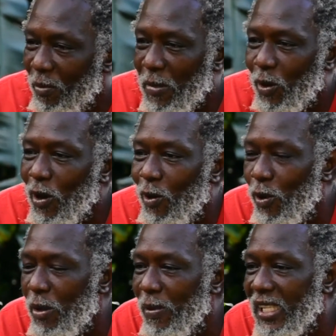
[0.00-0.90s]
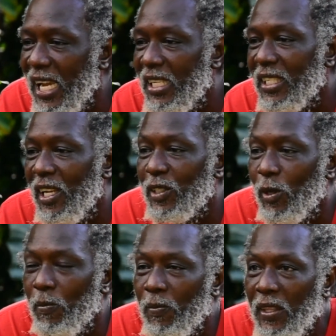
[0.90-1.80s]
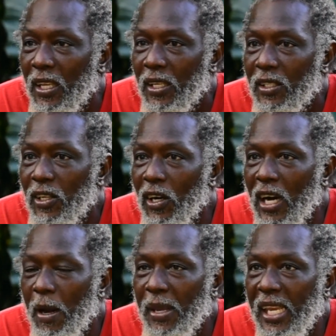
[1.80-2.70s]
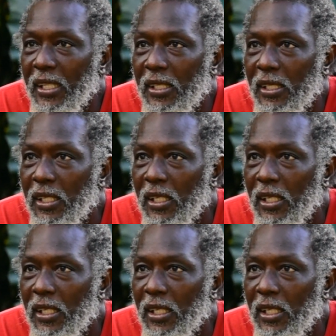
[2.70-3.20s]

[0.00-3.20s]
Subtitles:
make one well up a nice or something. So I mean,